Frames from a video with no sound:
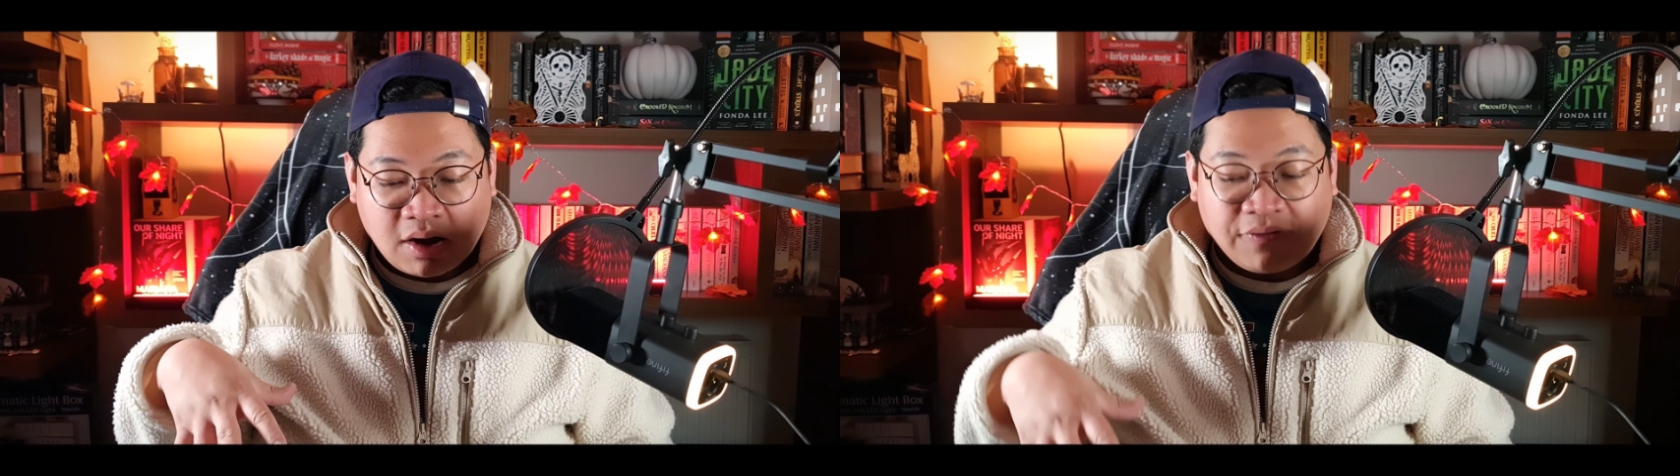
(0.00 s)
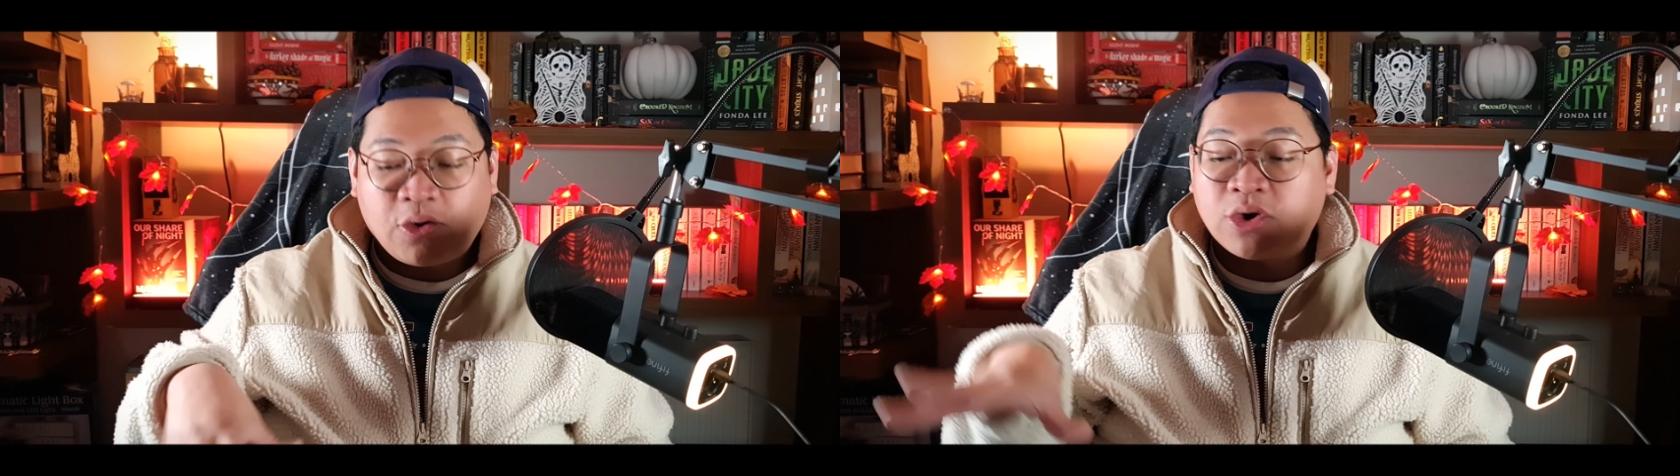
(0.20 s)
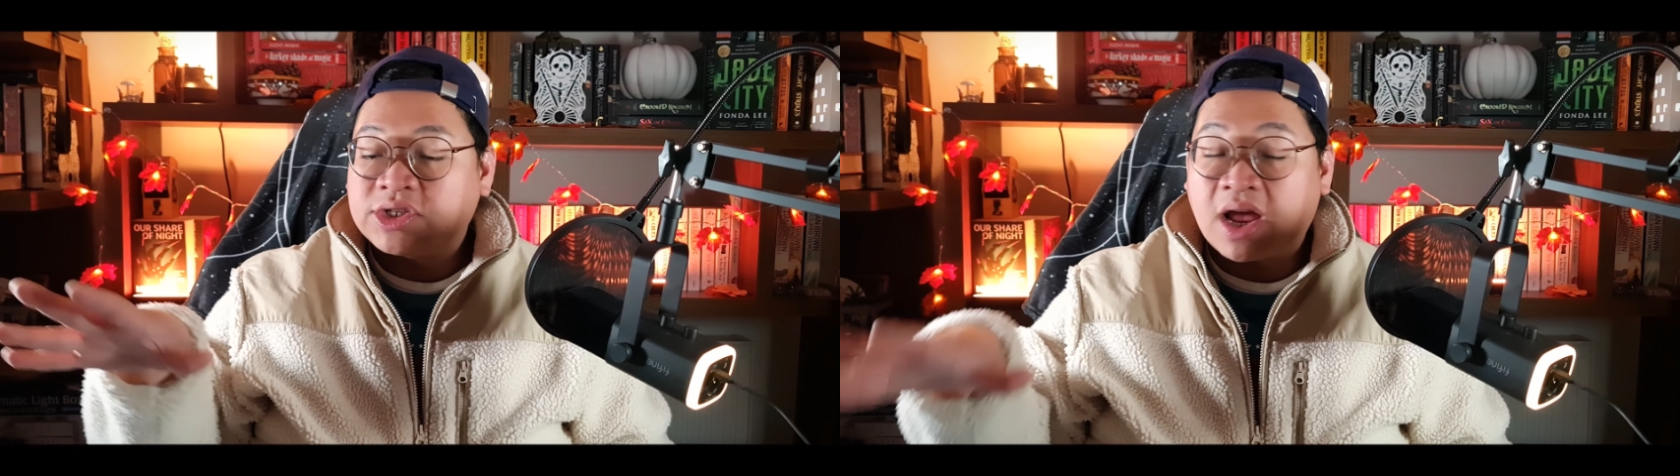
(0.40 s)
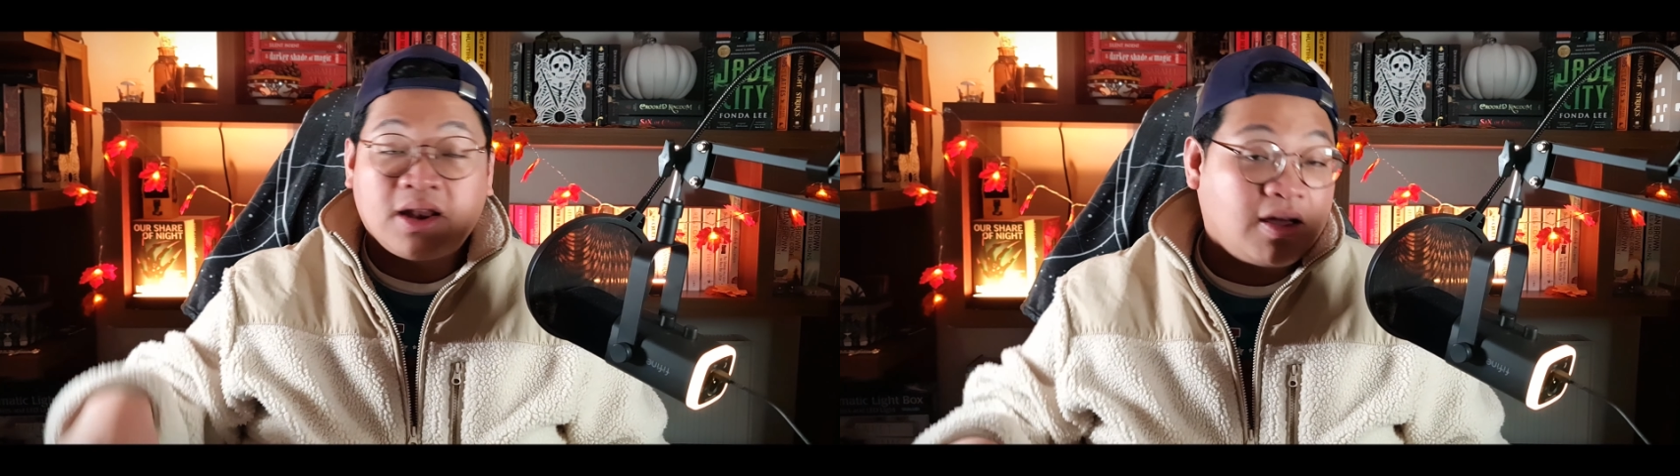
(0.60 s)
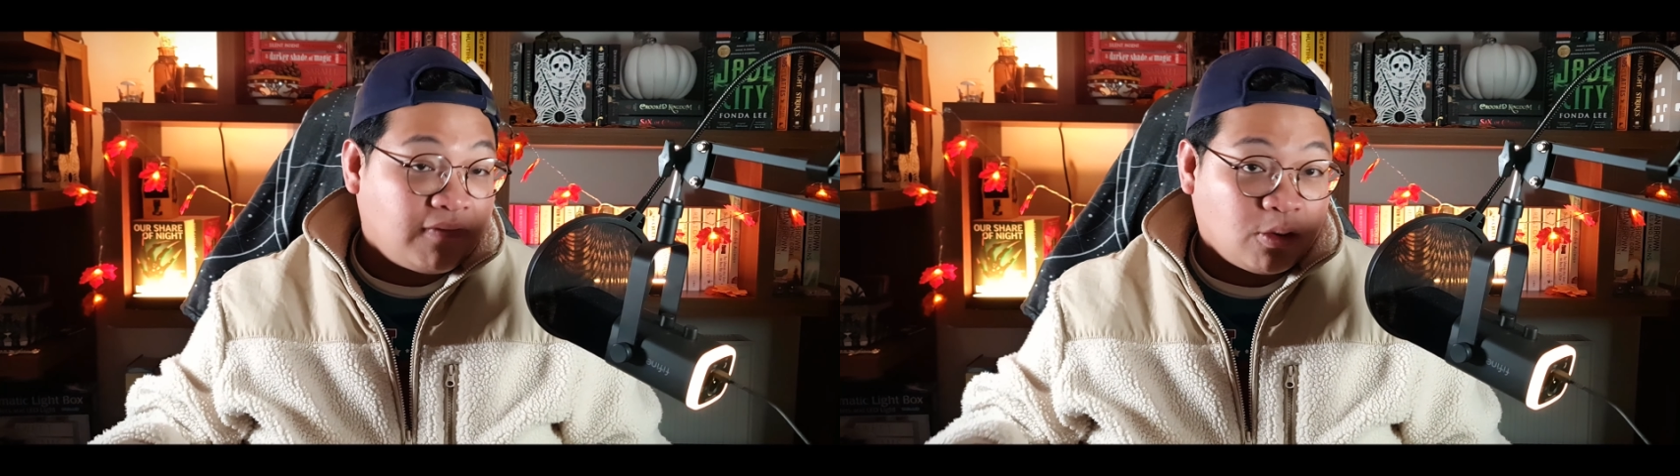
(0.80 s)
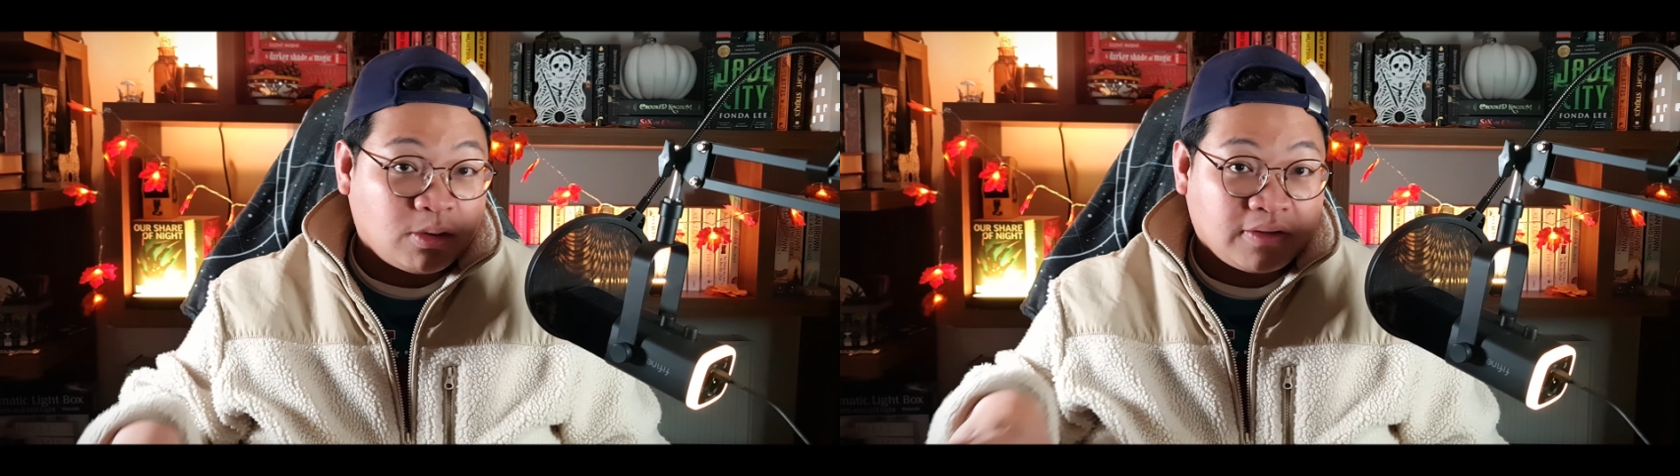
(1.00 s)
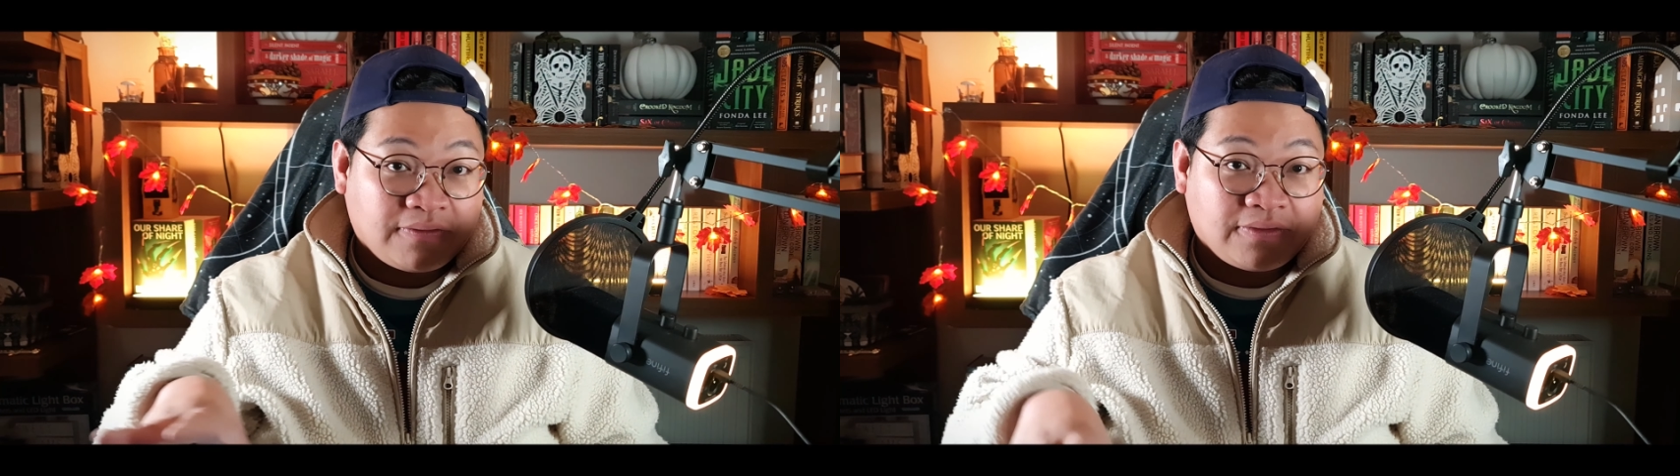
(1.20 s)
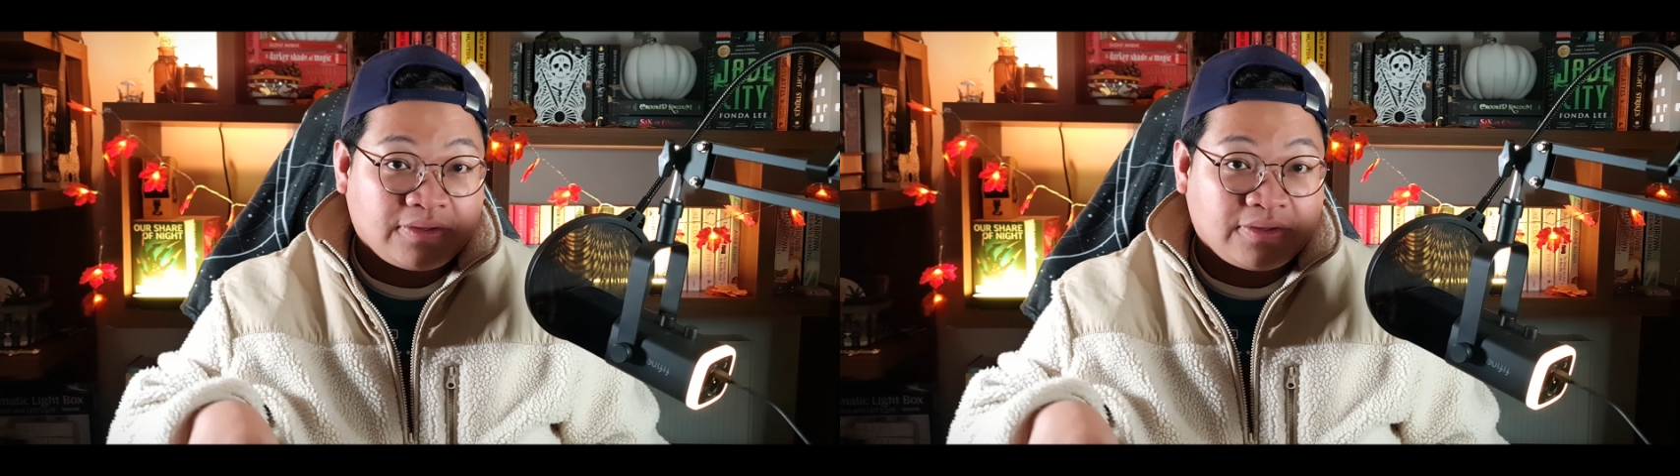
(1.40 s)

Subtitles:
of course I love all of